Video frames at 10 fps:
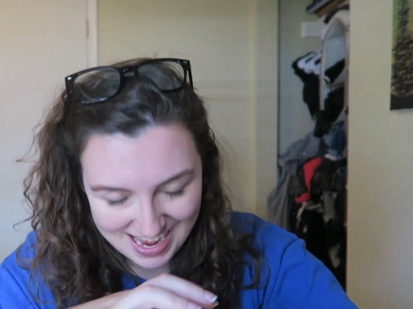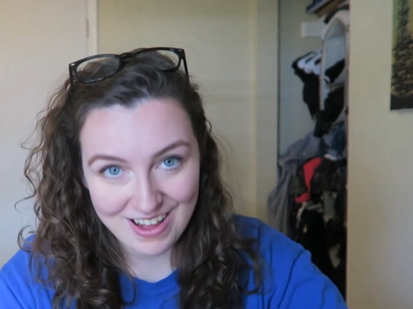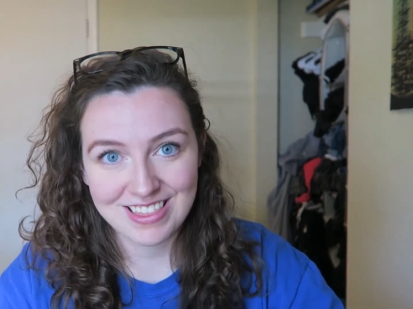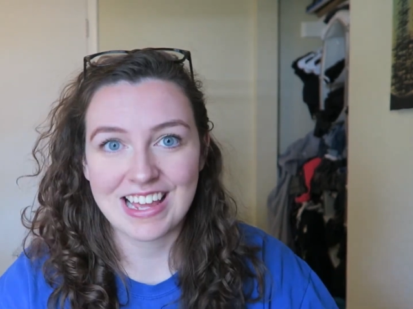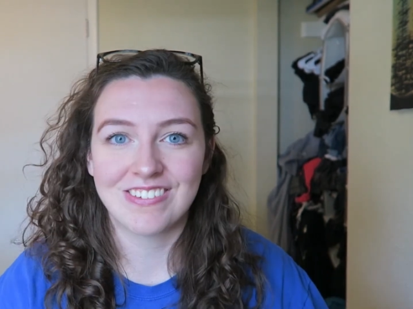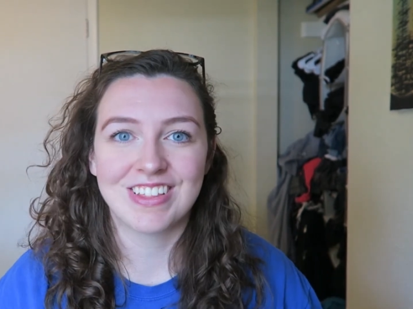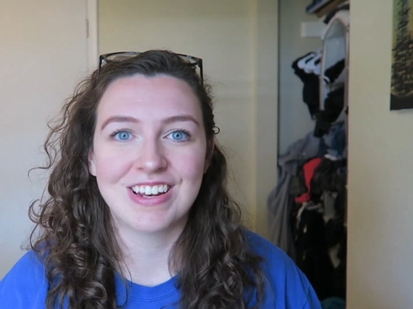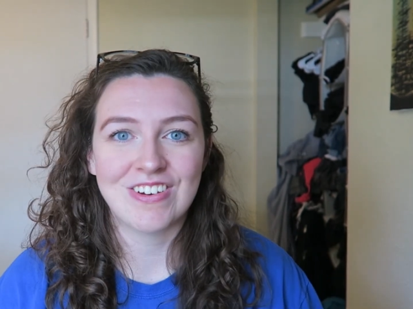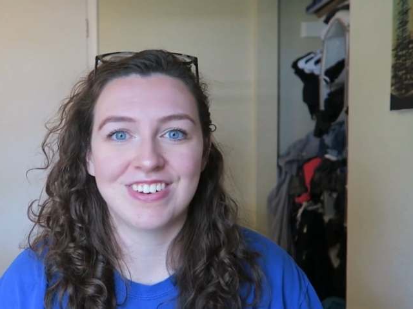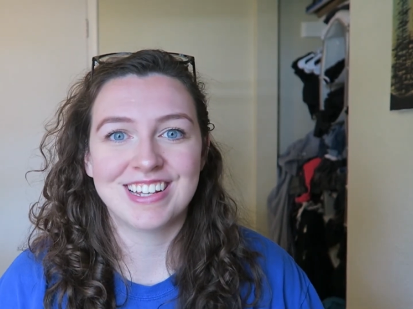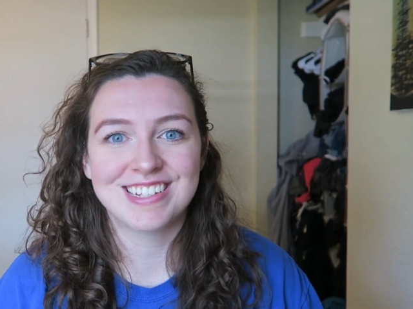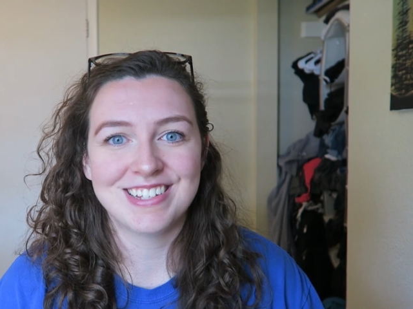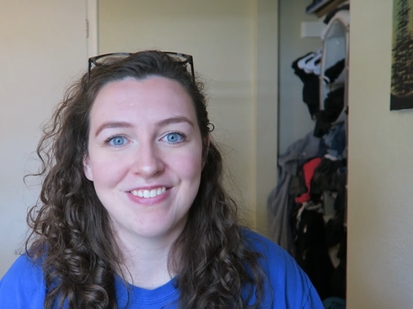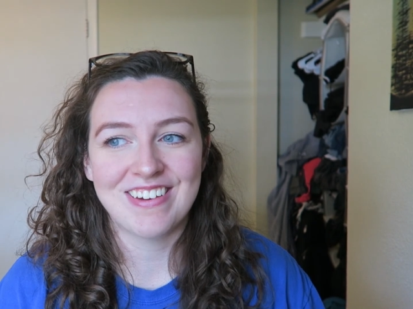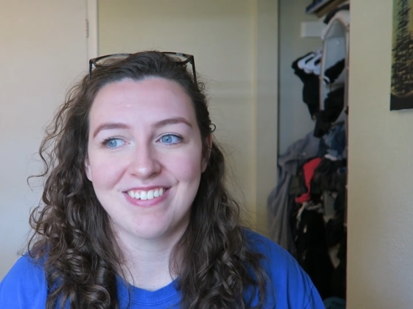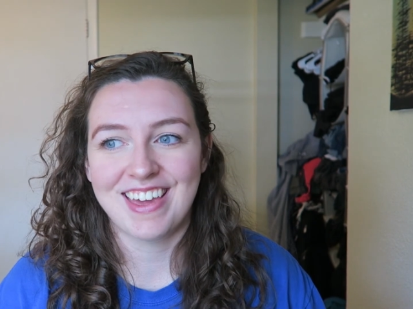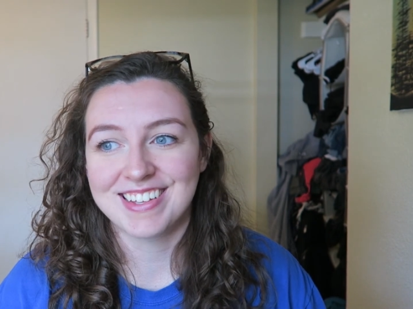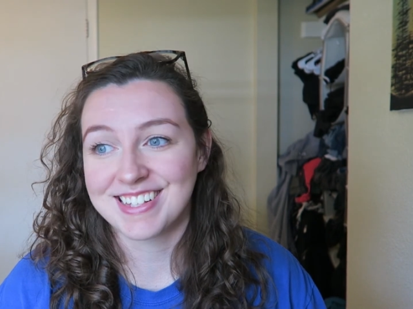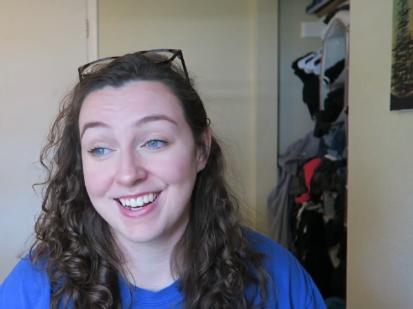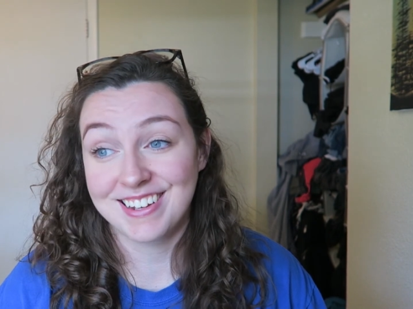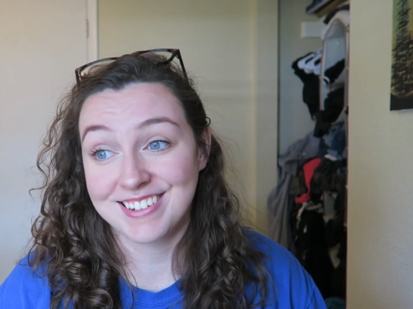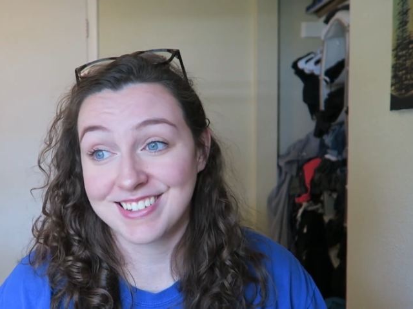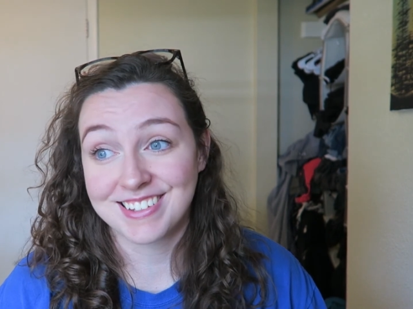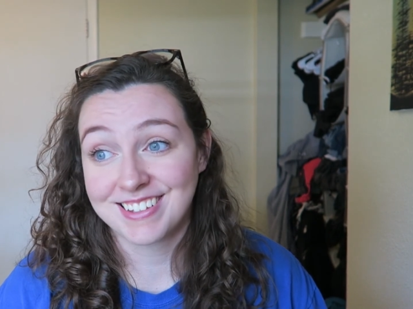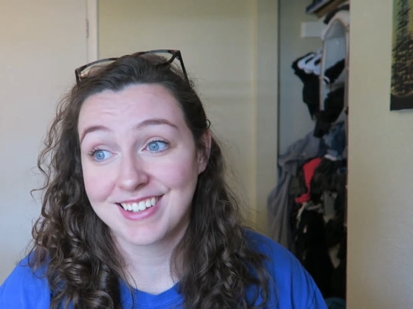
down thankfully nobody could see my face and I just